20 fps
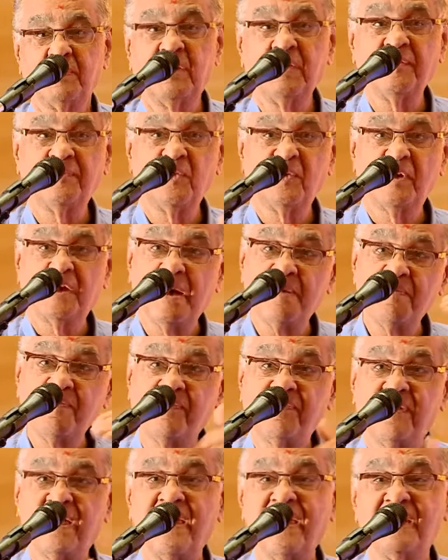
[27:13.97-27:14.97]
But if you
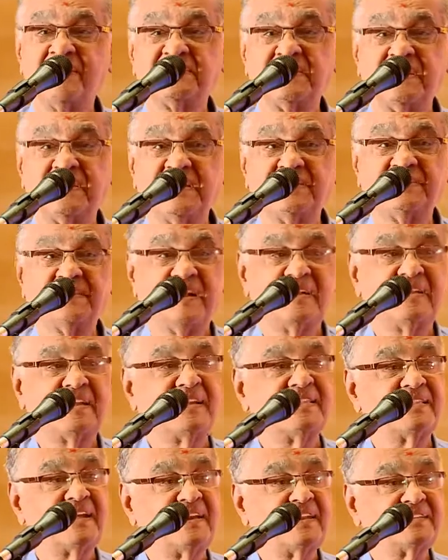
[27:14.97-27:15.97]
come via city
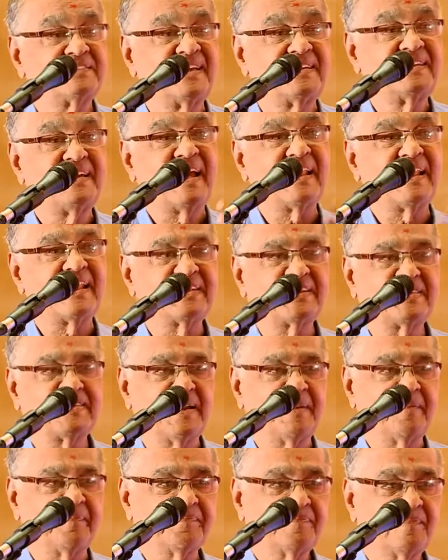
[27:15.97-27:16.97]
center, that is the
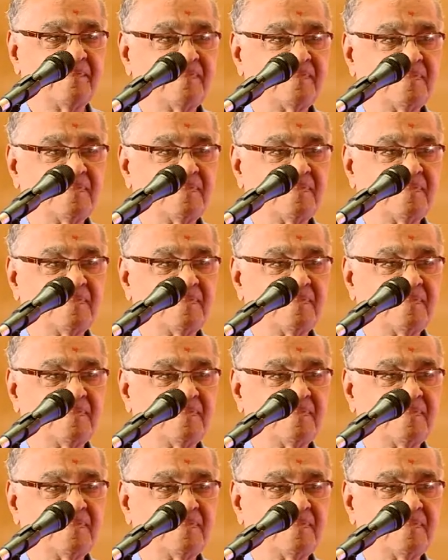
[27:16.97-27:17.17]
direction.